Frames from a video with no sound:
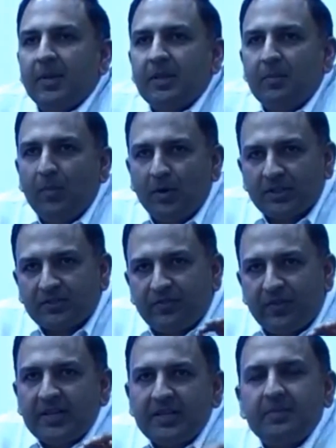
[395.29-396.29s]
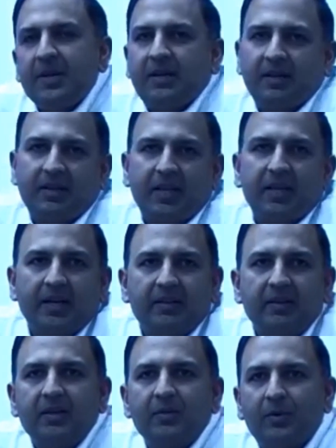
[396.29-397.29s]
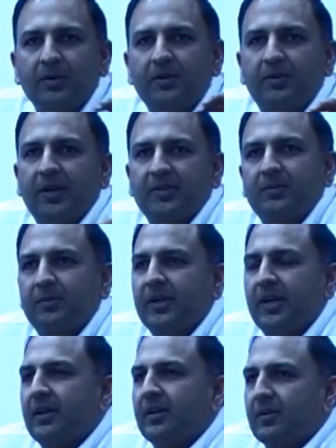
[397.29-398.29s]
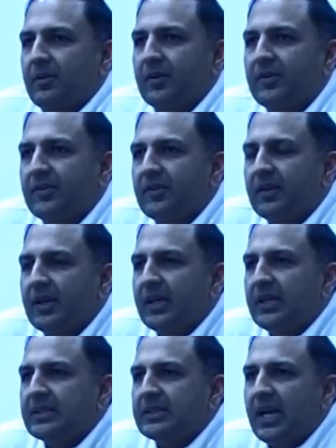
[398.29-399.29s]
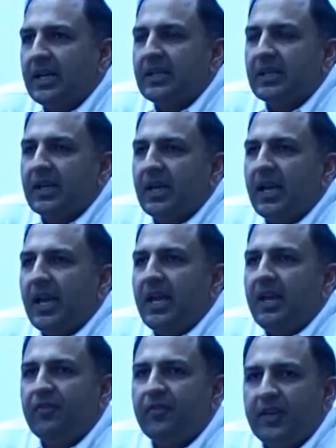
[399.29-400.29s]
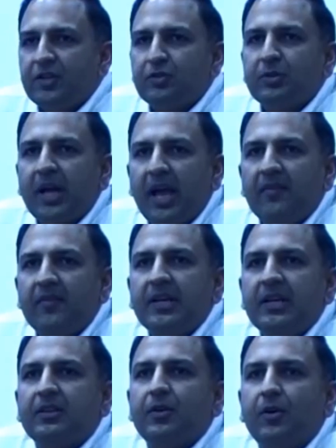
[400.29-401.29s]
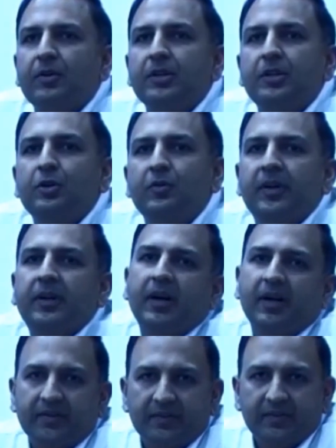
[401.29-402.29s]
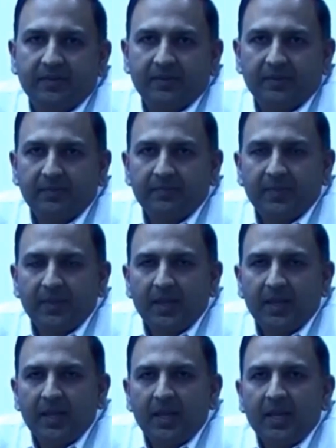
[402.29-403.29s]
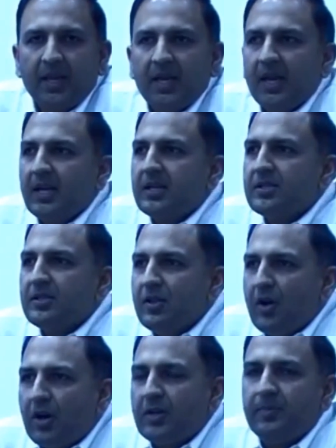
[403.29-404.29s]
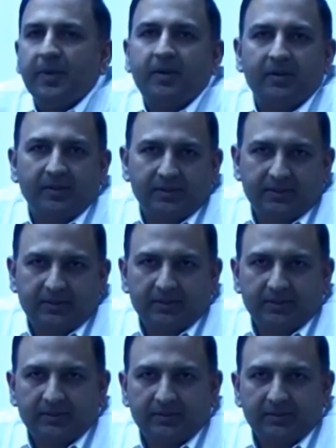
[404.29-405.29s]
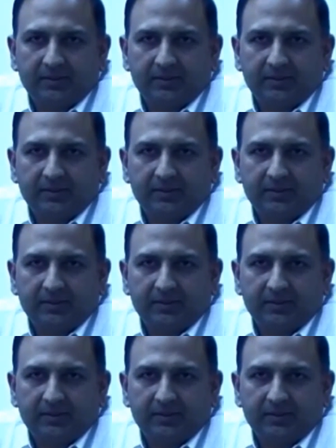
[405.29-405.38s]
But the most fundamental thing I think he wanted to, as it were, get across is that if he should have any authority over us, it is not because